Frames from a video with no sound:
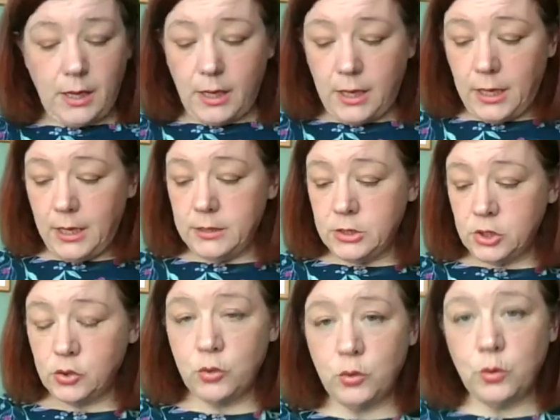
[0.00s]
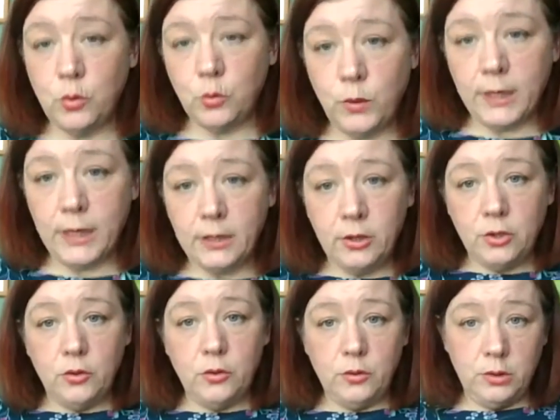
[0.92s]
And so when
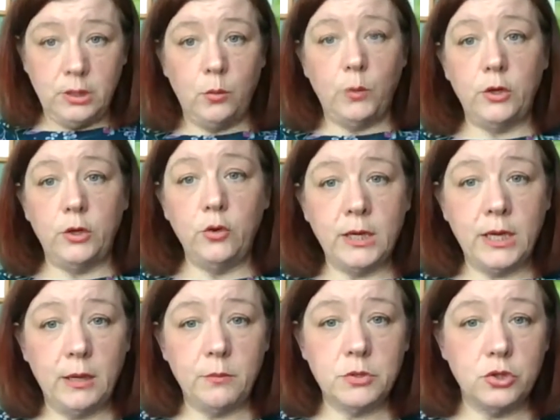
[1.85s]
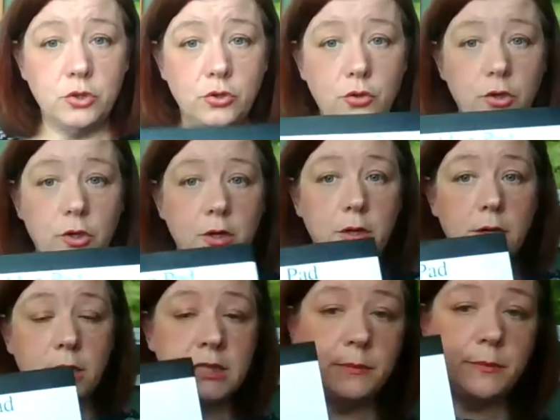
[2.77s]
you came to your
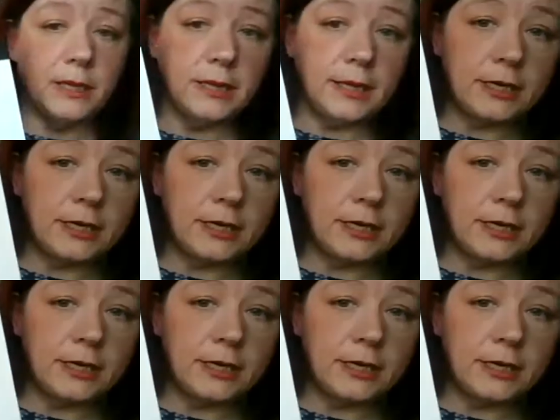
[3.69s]
TBLI